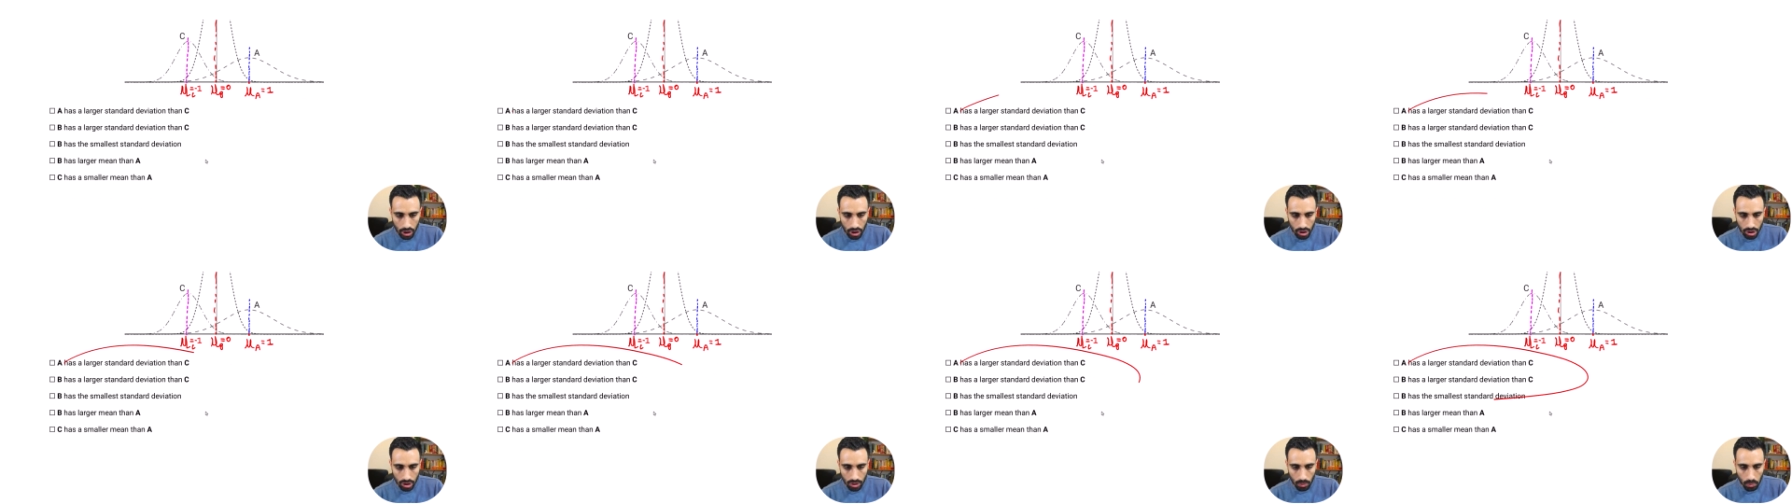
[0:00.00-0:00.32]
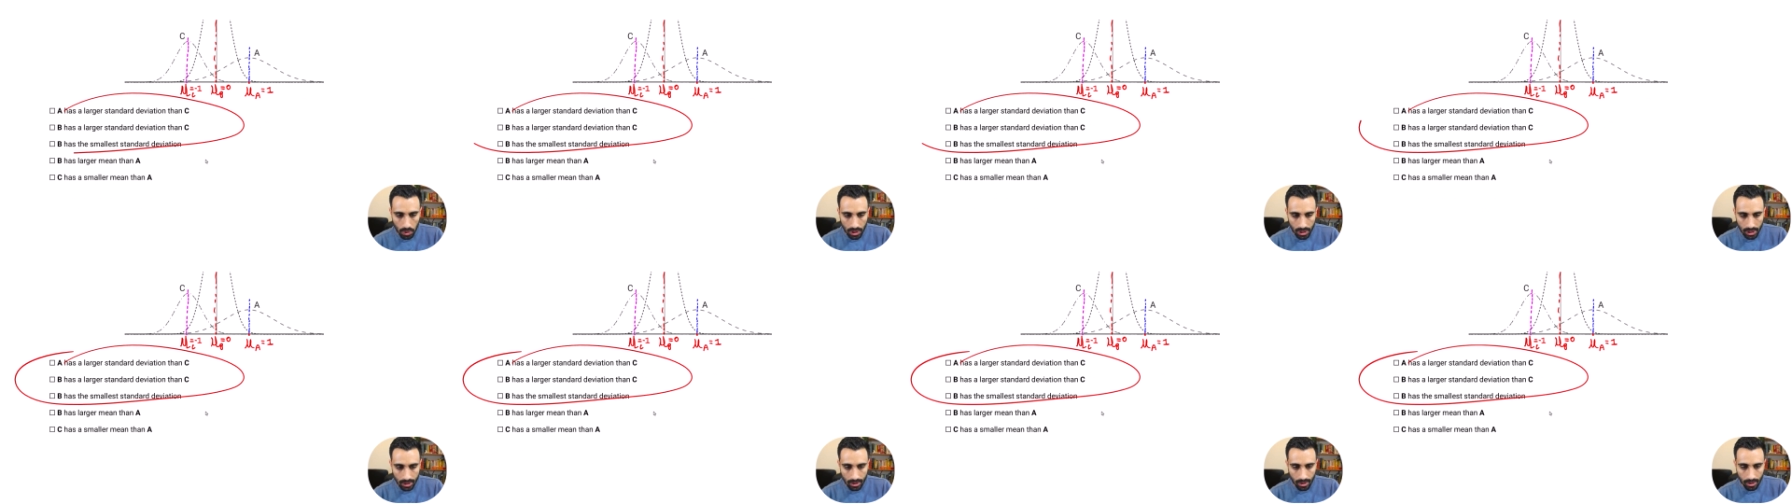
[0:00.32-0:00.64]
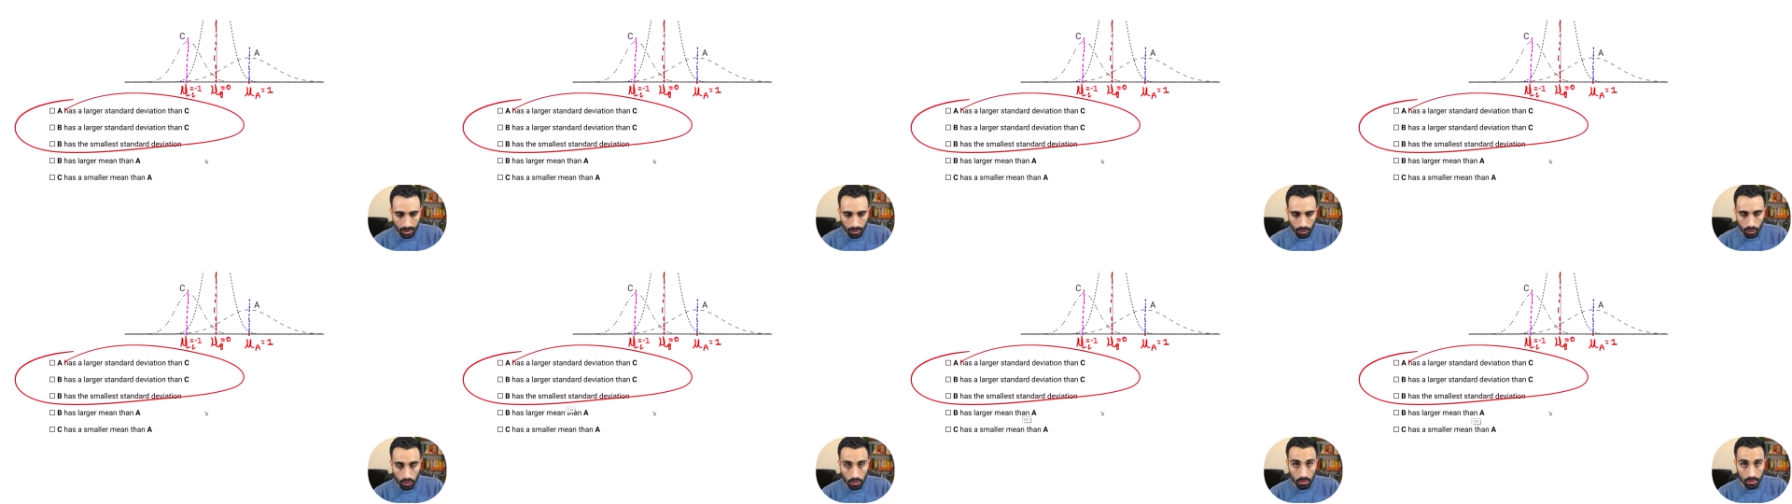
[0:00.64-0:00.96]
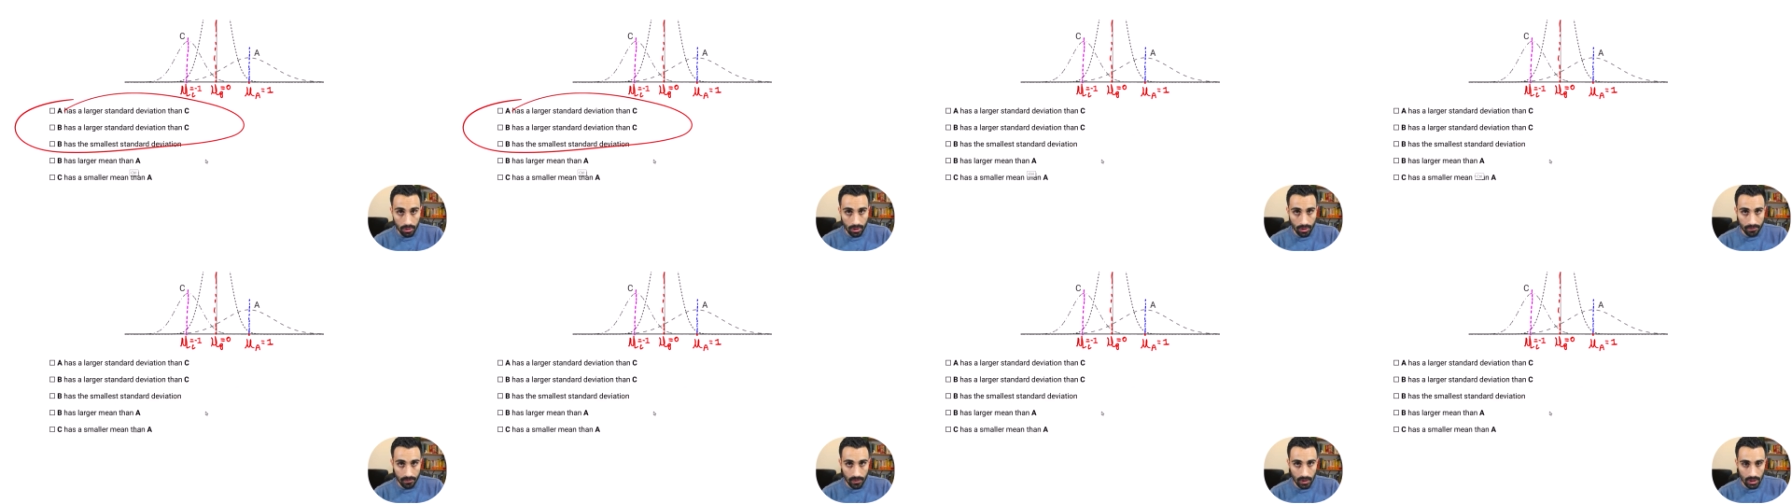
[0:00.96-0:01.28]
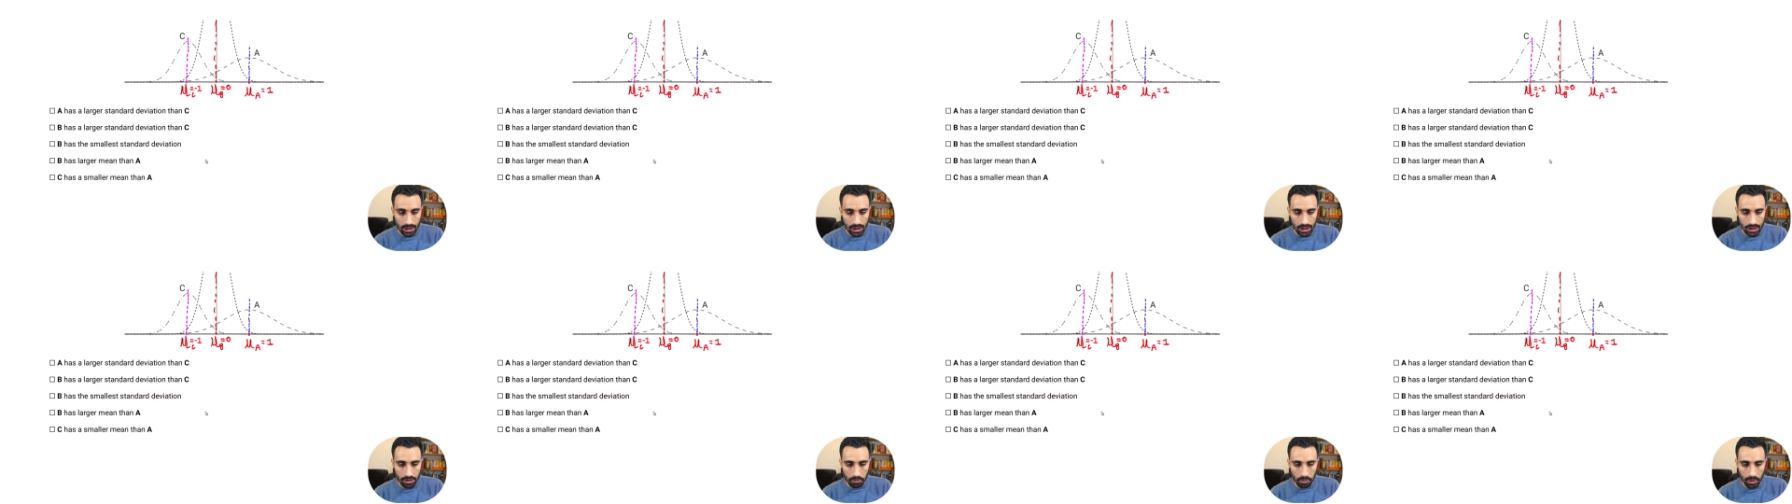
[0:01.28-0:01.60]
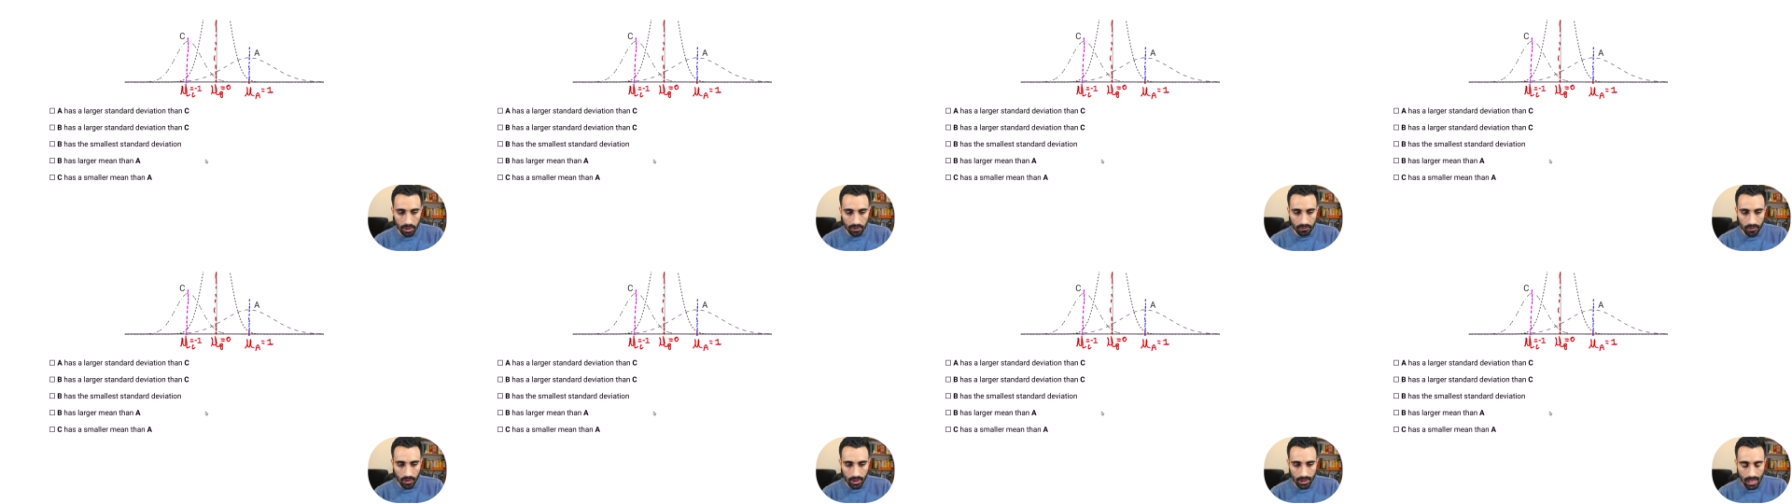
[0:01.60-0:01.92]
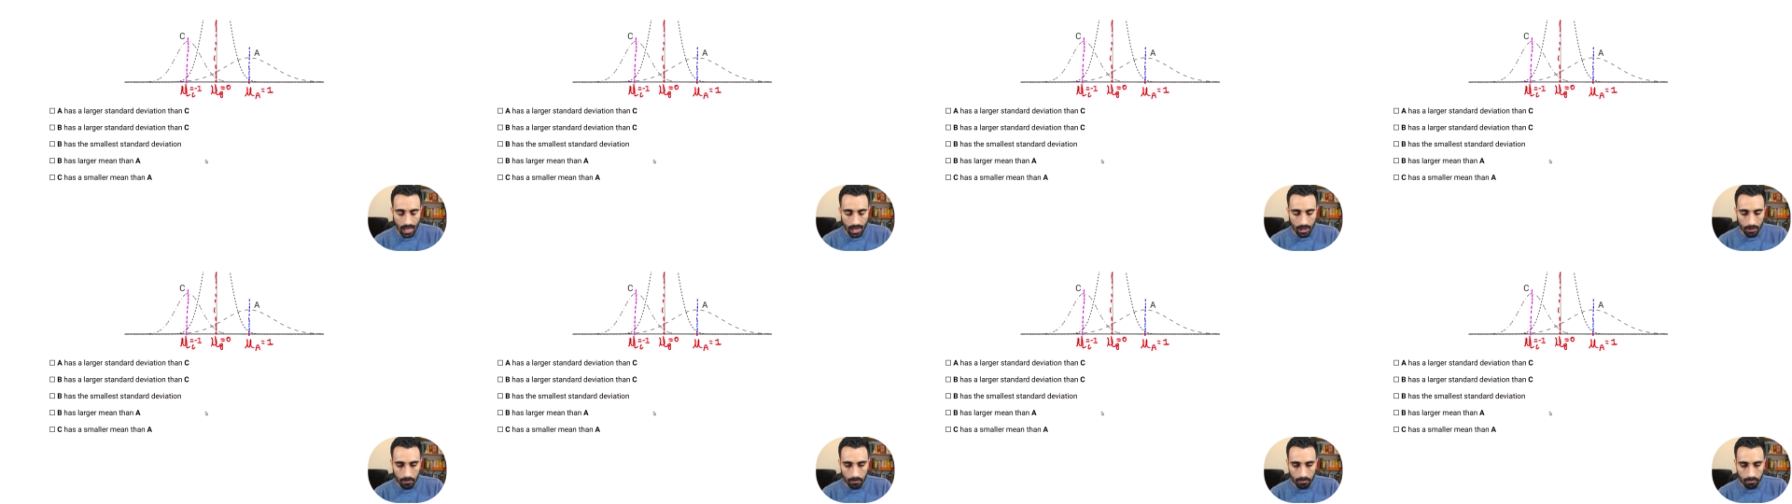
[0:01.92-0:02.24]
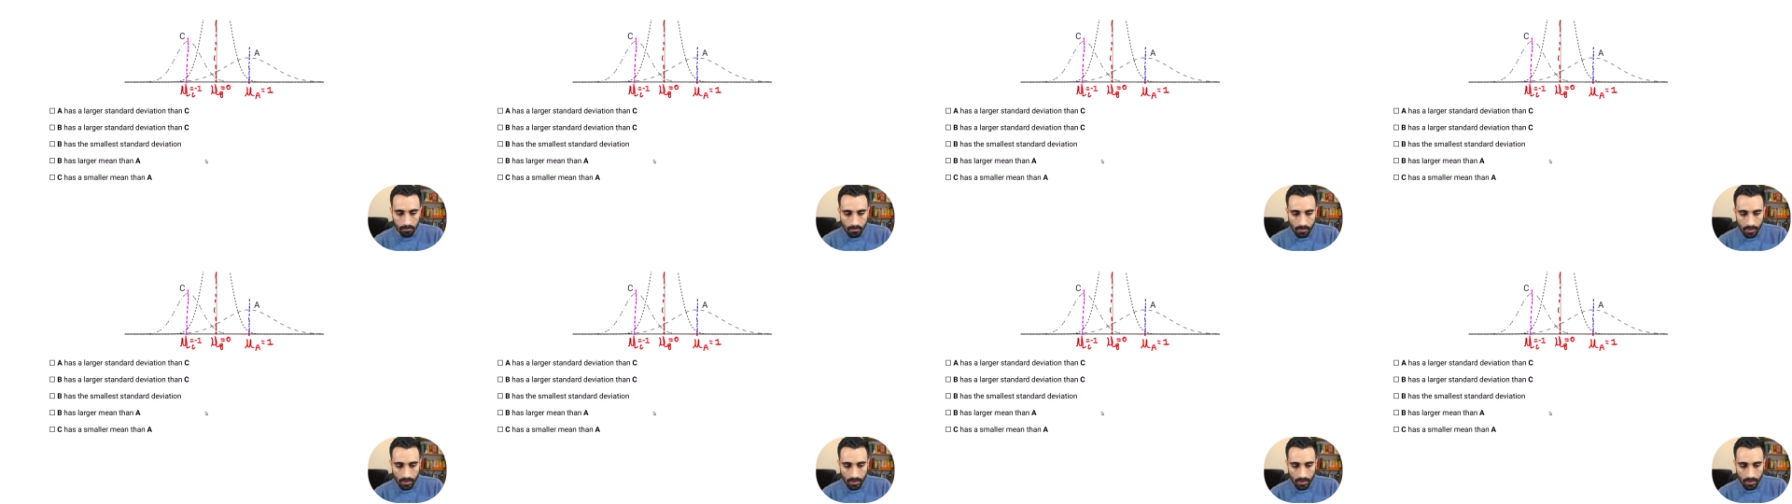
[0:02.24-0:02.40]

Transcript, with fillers: So we're going to ignore the first three for now.